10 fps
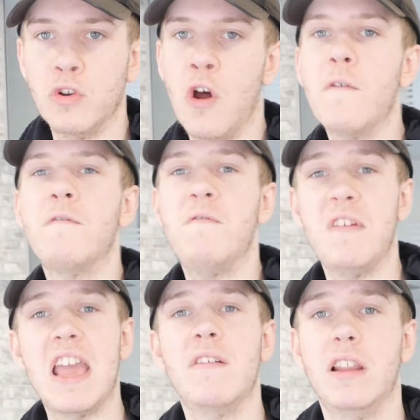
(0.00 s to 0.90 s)
not
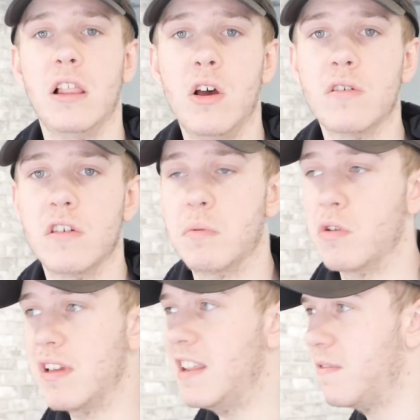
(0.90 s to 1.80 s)
fearing the losses,
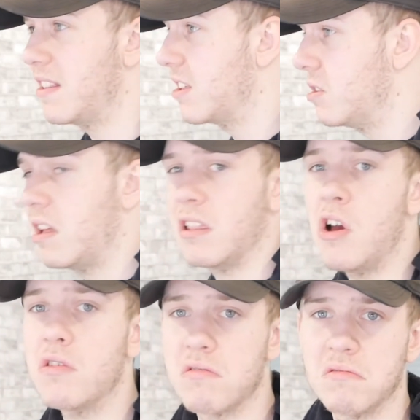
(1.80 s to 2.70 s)
because anything, a
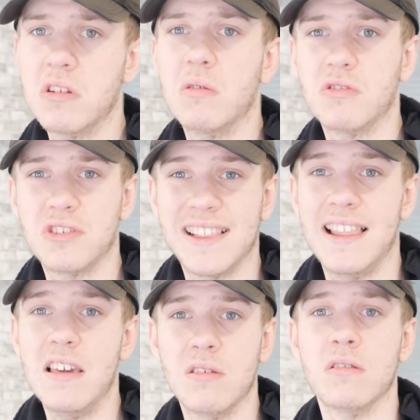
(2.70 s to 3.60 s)
loss, you know, it's just a
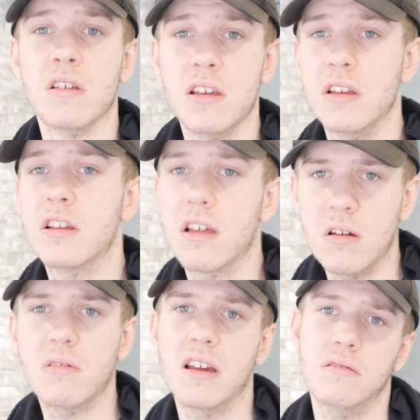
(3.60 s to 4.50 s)
lesson. You're
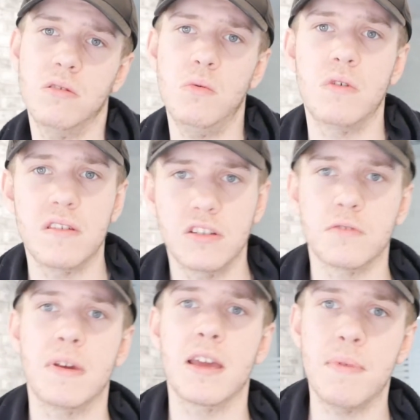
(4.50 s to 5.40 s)
like, okay, no worries, I'll
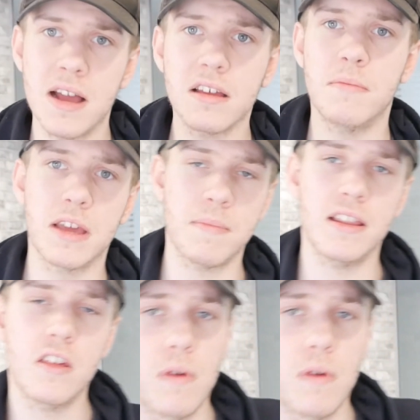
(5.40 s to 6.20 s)
just make it back, I'll make it back this